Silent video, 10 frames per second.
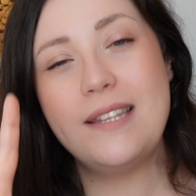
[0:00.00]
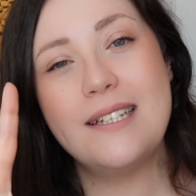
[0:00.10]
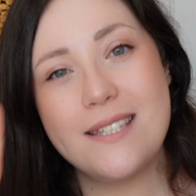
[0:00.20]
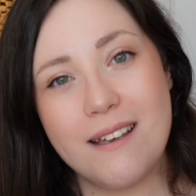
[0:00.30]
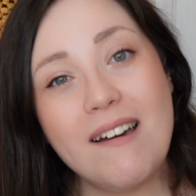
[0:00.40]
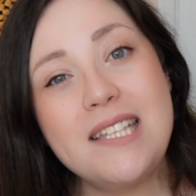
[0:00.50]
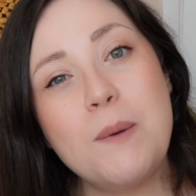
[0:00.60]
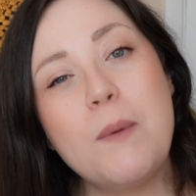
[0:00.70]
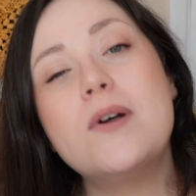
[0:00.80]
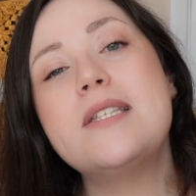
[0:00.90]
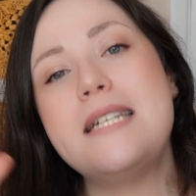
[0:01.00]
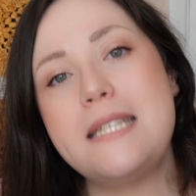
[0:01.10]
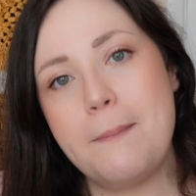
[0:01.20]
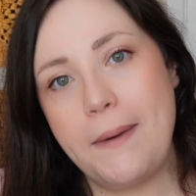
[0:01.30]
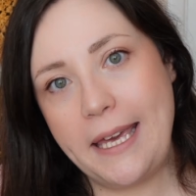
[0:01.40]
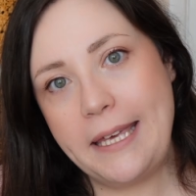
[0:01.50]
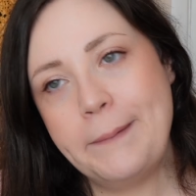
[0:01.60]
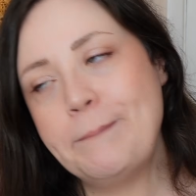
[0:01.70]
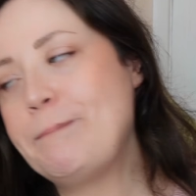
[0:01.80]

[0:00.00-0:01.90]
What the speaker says: than the size we want it to be.